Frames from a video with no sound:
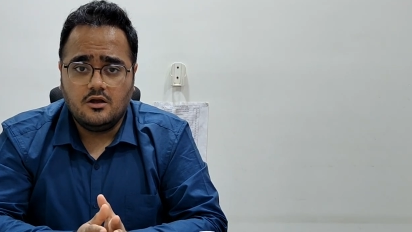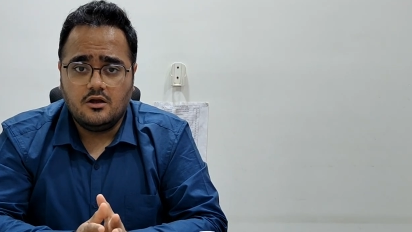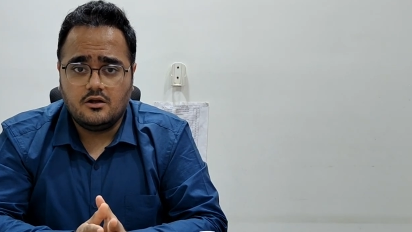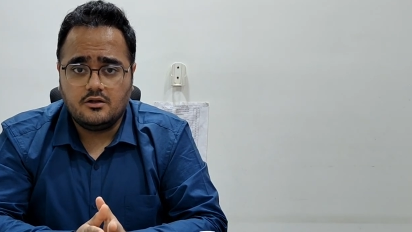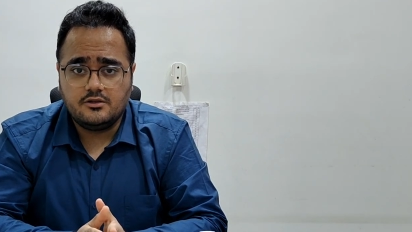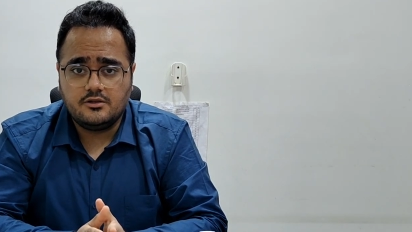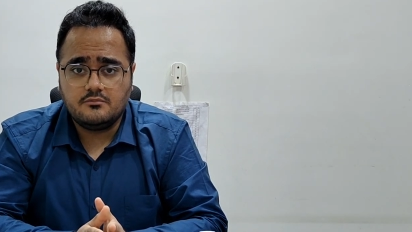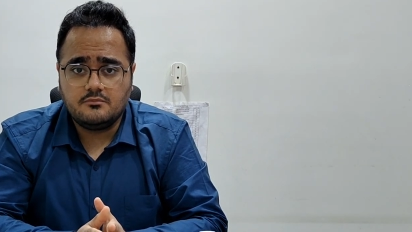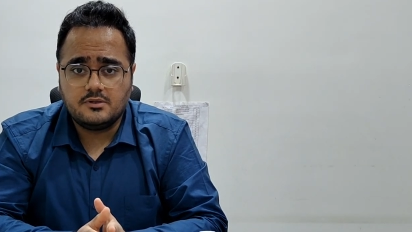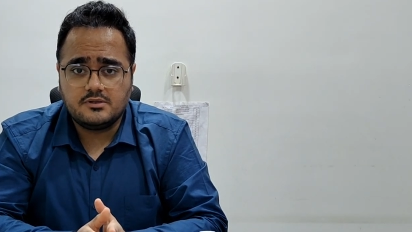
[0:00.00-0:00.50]

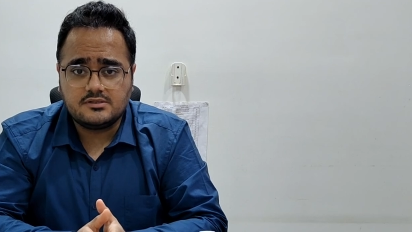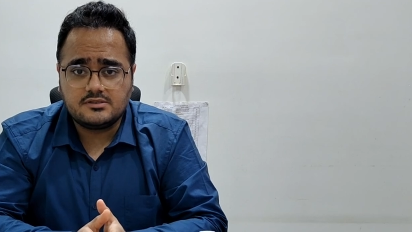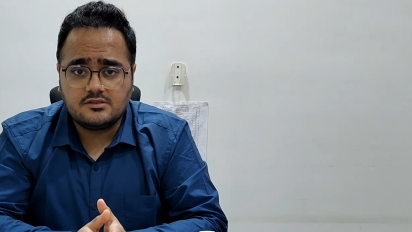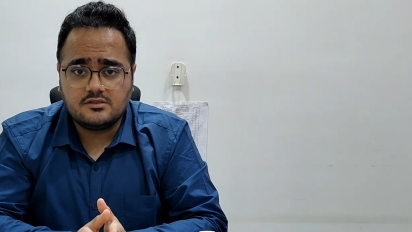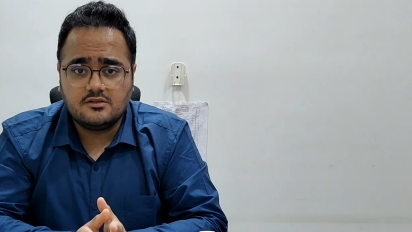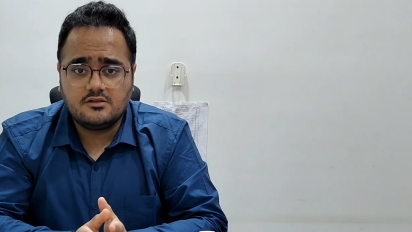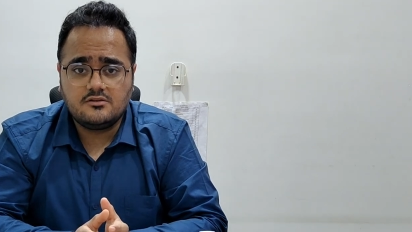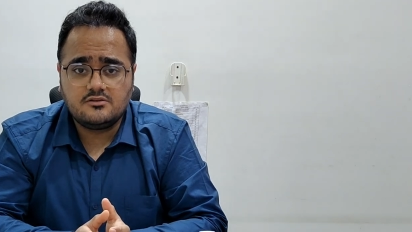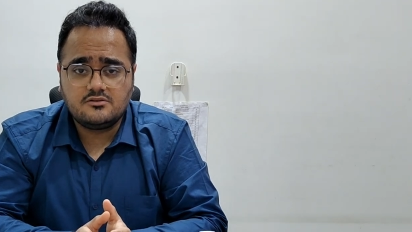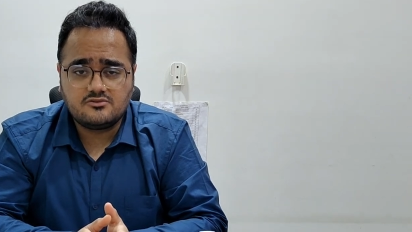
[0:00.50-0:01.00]
on your
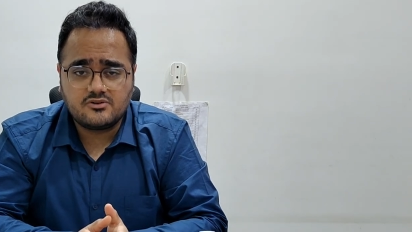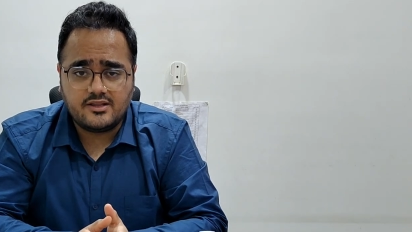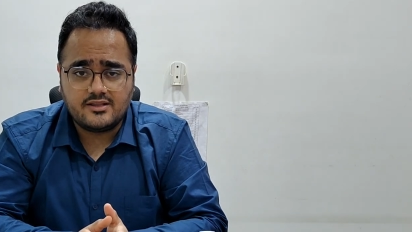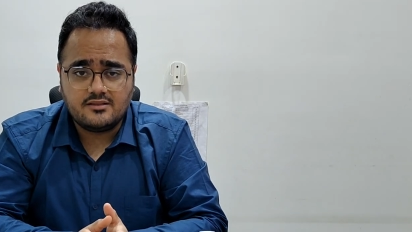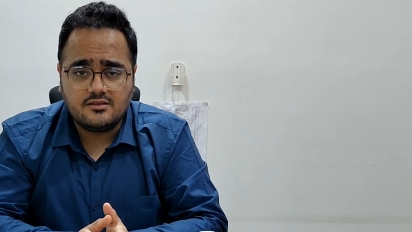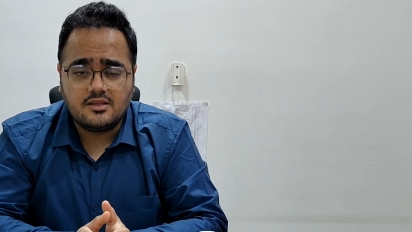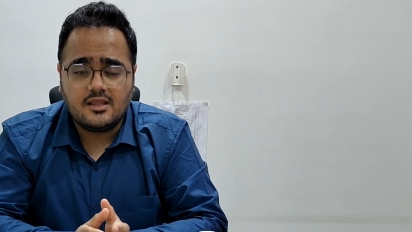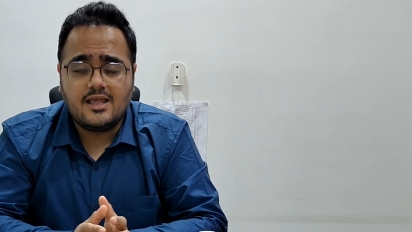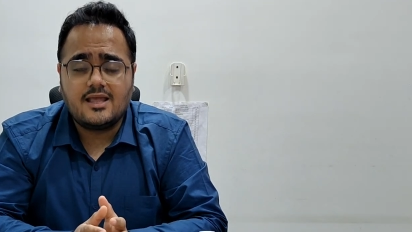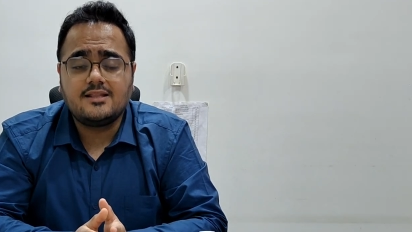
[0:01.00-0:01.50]
muscular
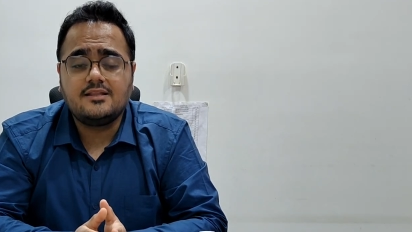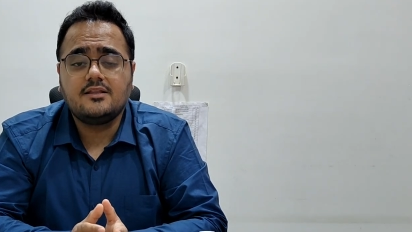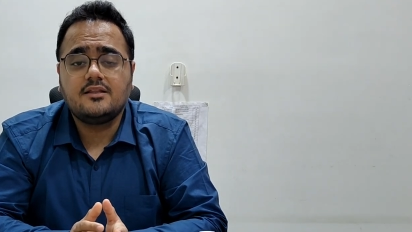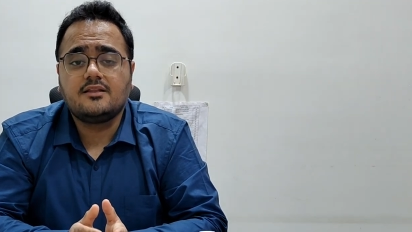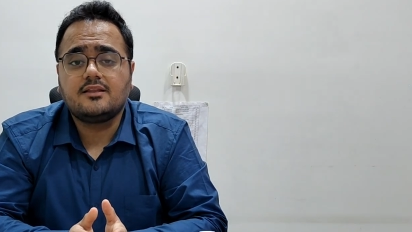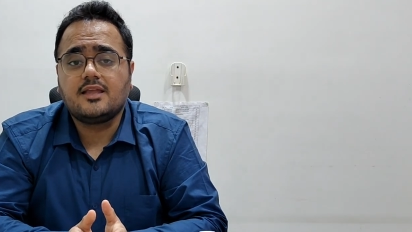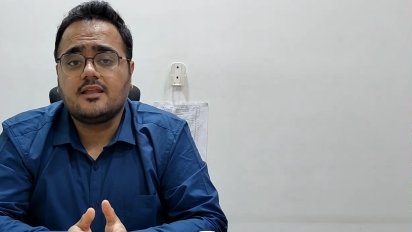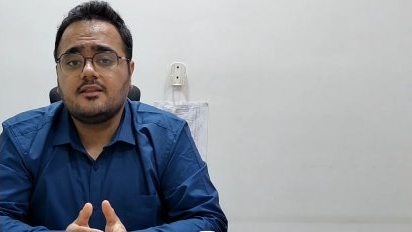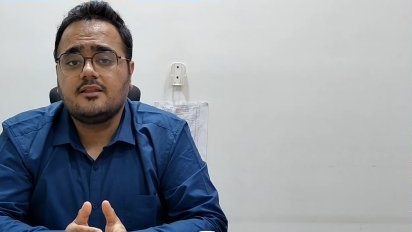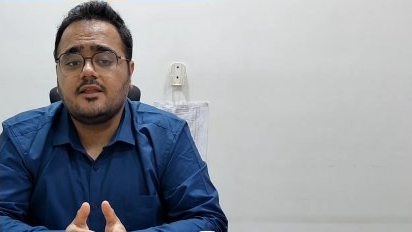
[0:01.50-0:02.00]
strength and
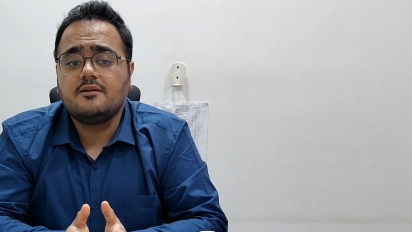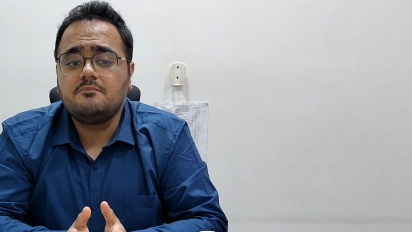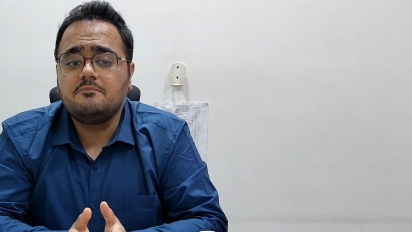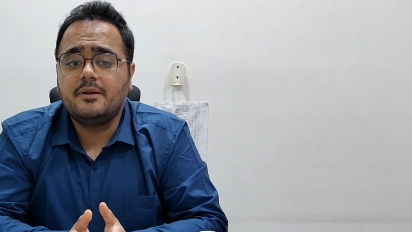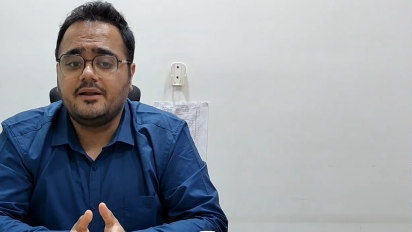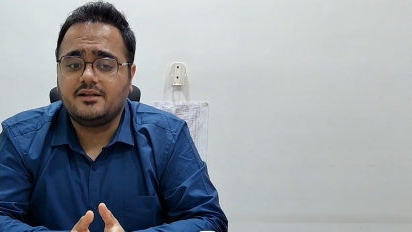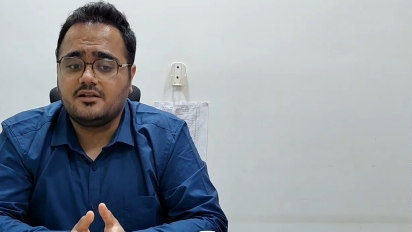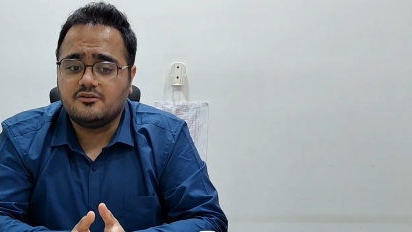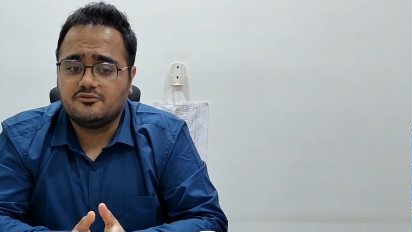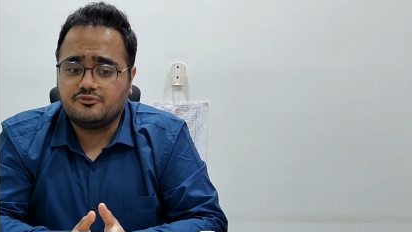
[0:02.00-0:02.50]
it can get
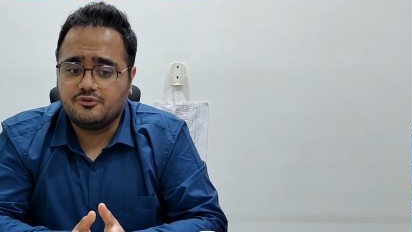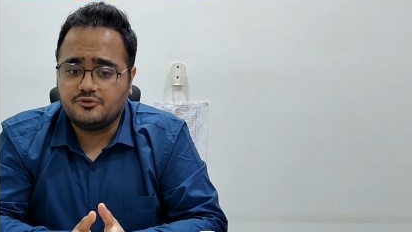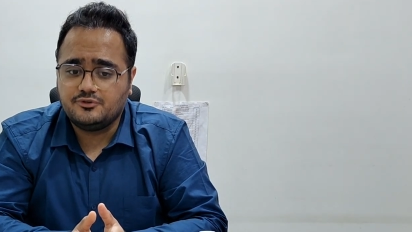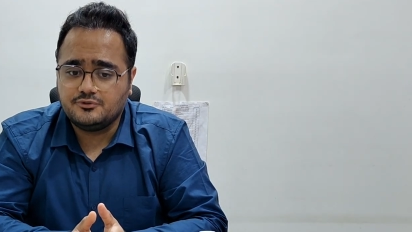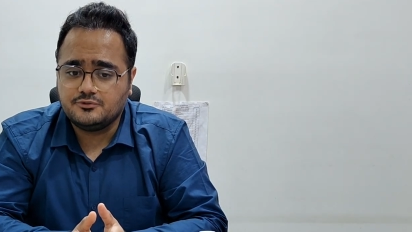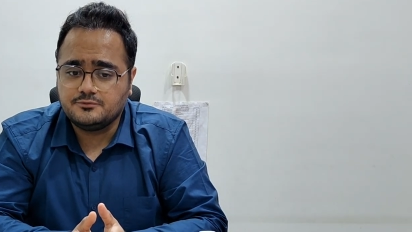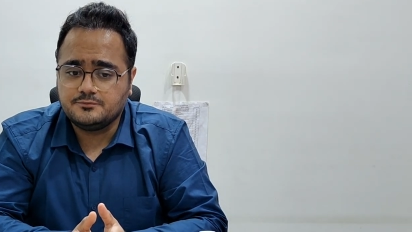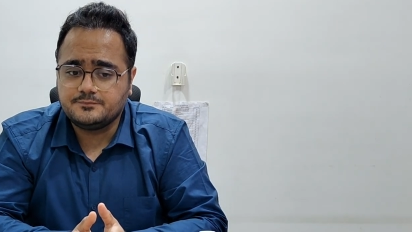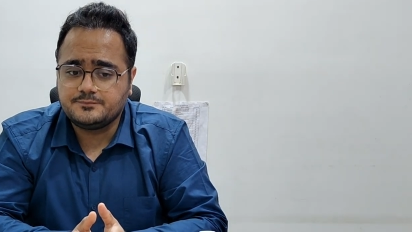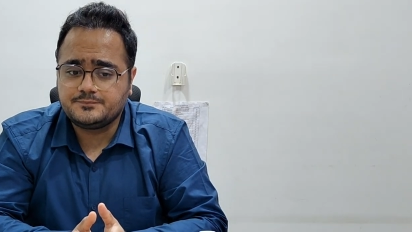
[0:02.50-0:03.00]
better for you.